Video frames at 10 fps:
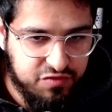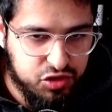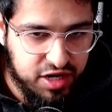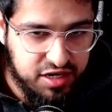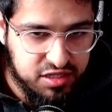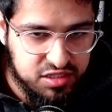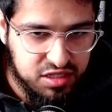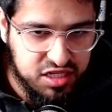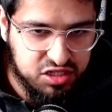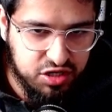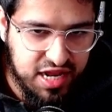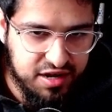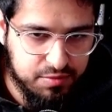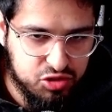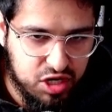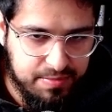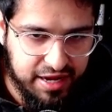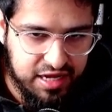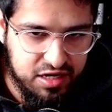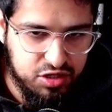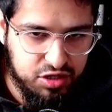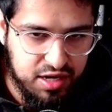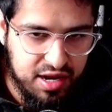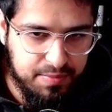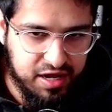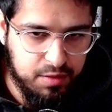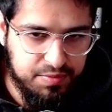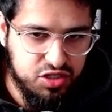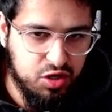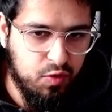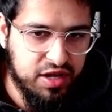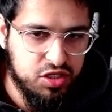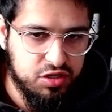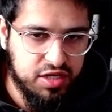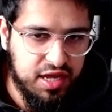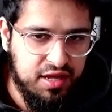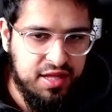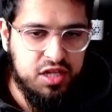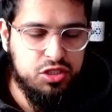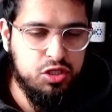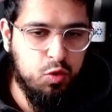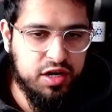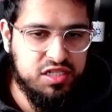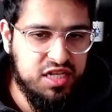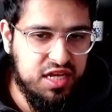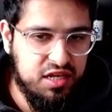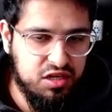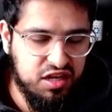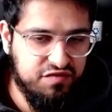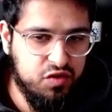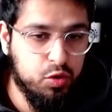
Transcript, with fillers: traders. This could end up straight back in and you can head back up into your wedge, okay? So you want to see, if you were